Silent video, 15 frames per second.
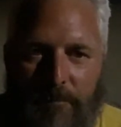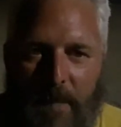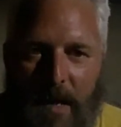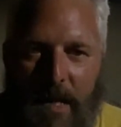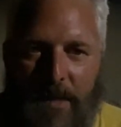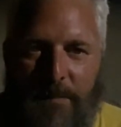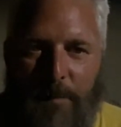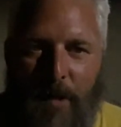
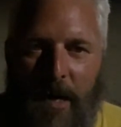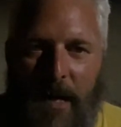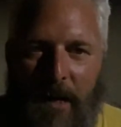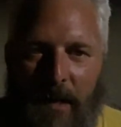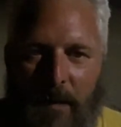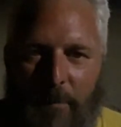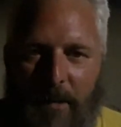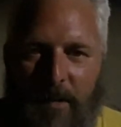I guess put on
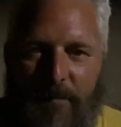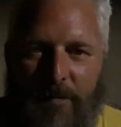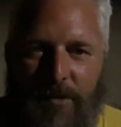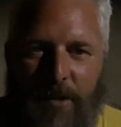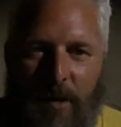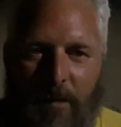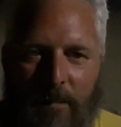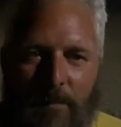a little bit of a
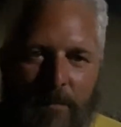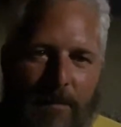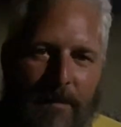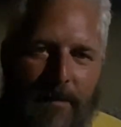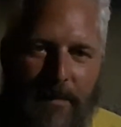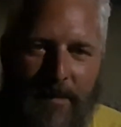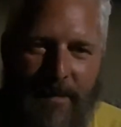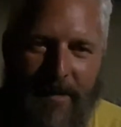show,
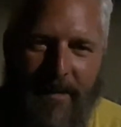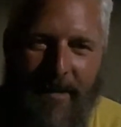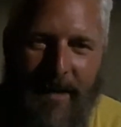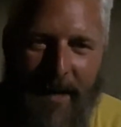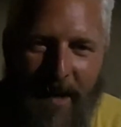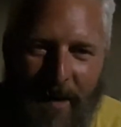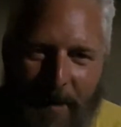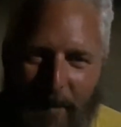
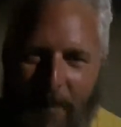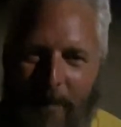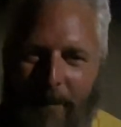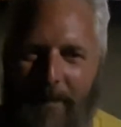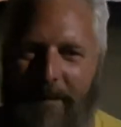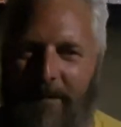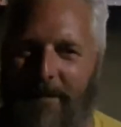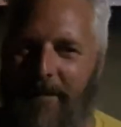you know.
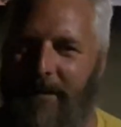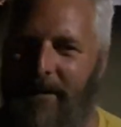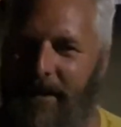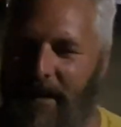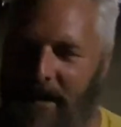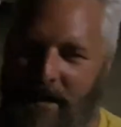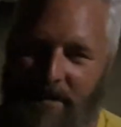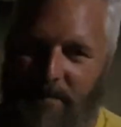
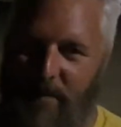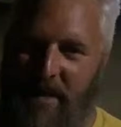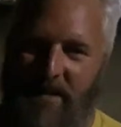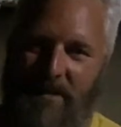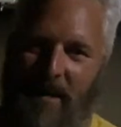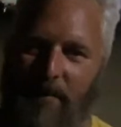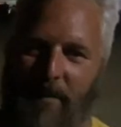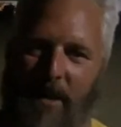Gives me
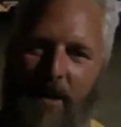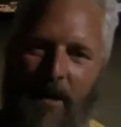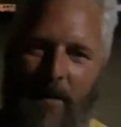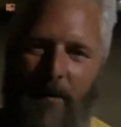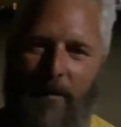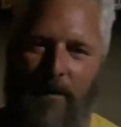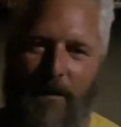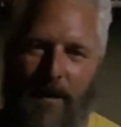something to
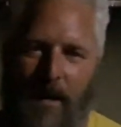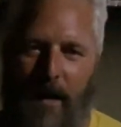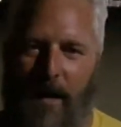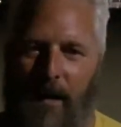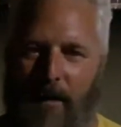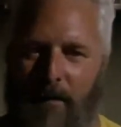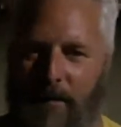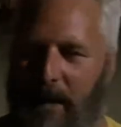do, you know.